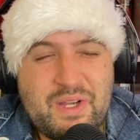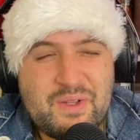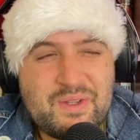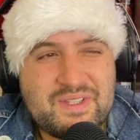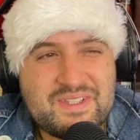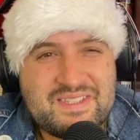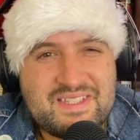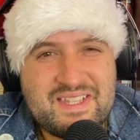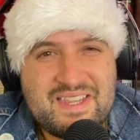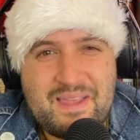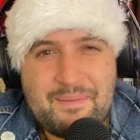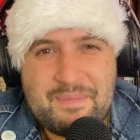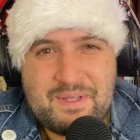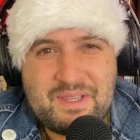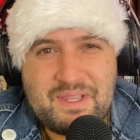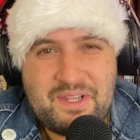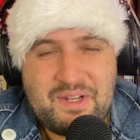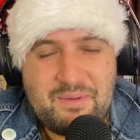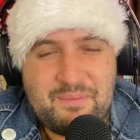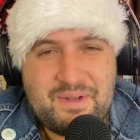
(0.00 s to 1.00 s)
We only see
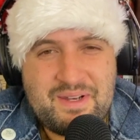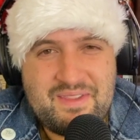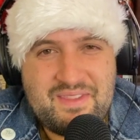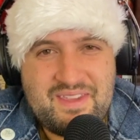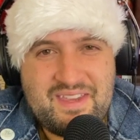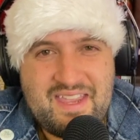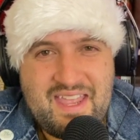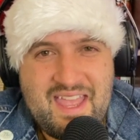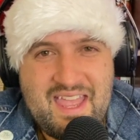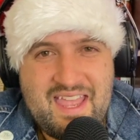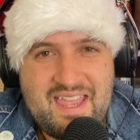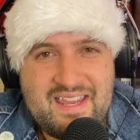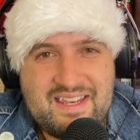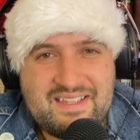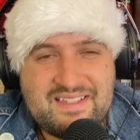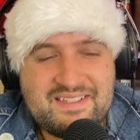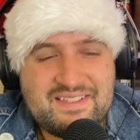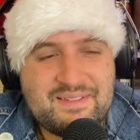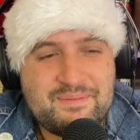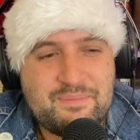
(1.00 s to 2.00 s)
them a little bit at the
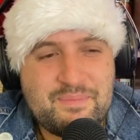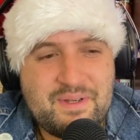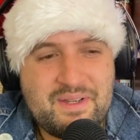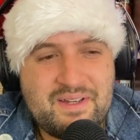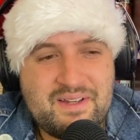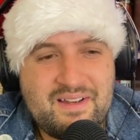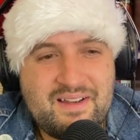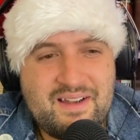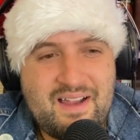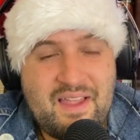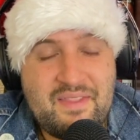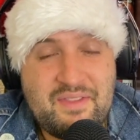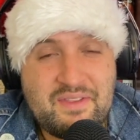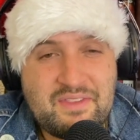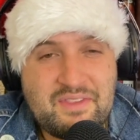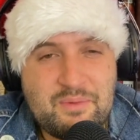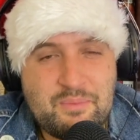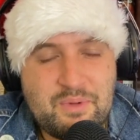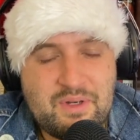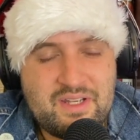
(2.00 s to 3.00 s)
end, but I
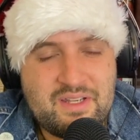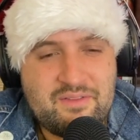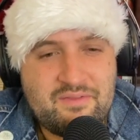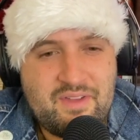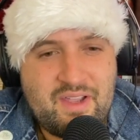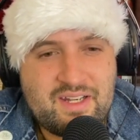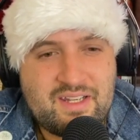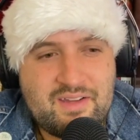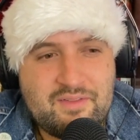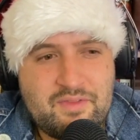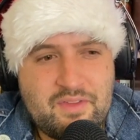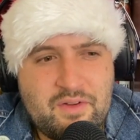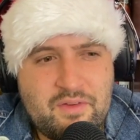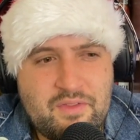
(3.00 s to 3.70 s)
think they're pretty effective.